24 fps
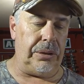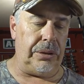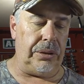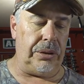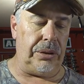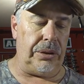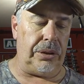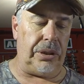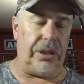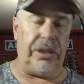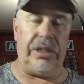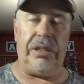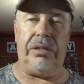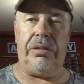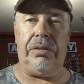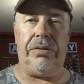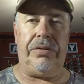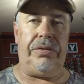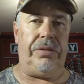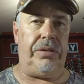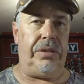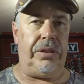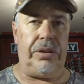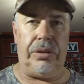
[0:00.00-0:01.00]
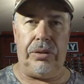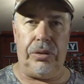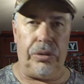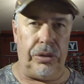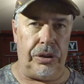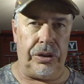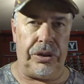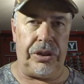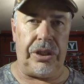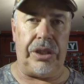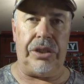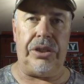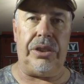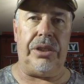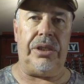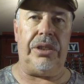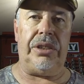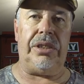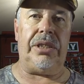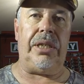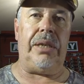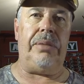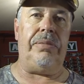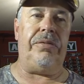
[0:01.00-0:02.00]
so they're essentially the
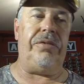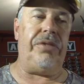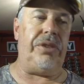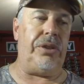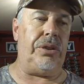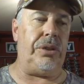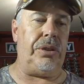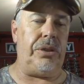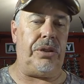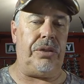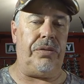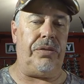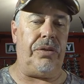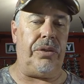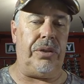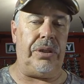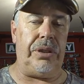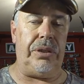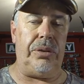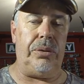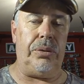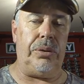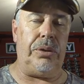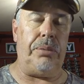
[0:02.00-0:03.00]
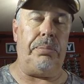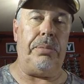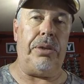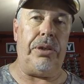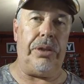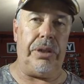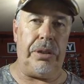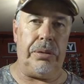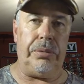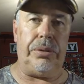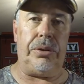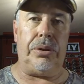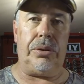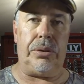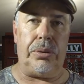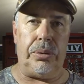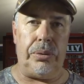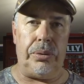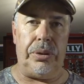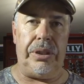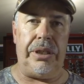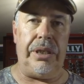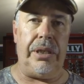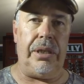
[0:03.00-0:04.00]
same fish that you find in North America, which is
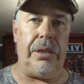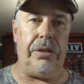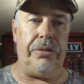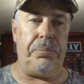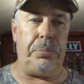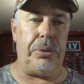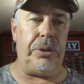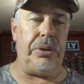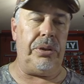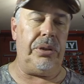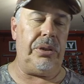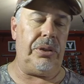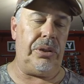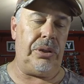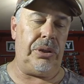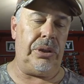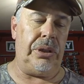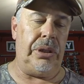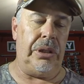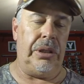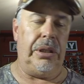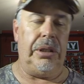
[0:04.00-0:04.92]
called the yellow perch,